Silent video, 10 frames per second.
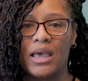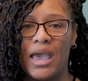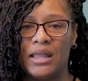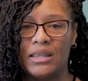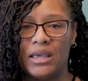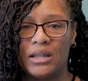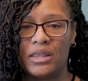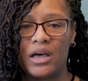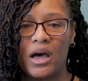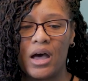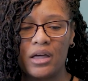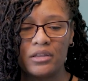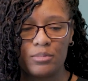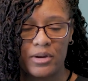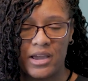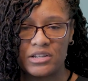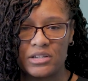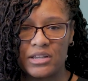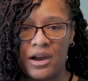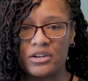And then the other branch
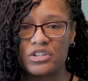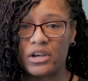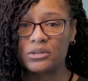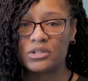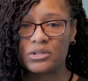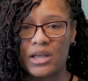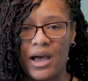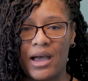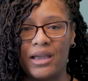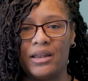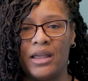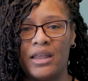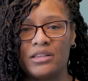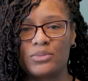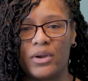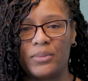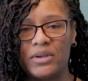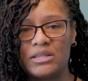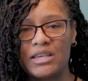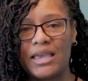is our shelter side, and that's where we
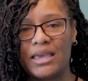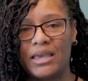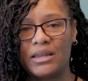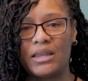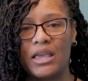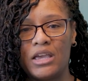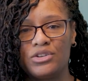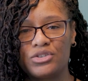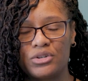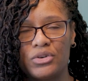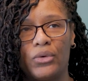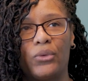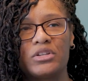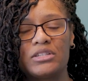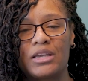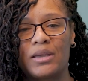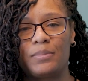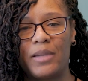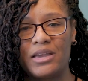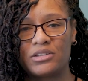take in injured or sick
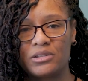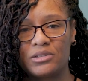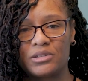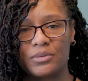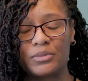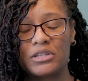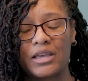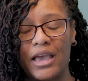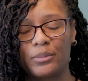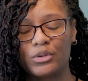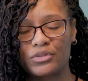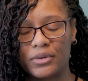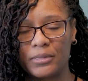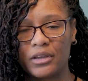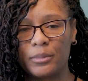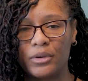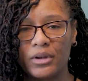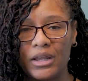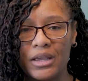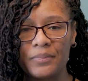patients, sick animals from the community.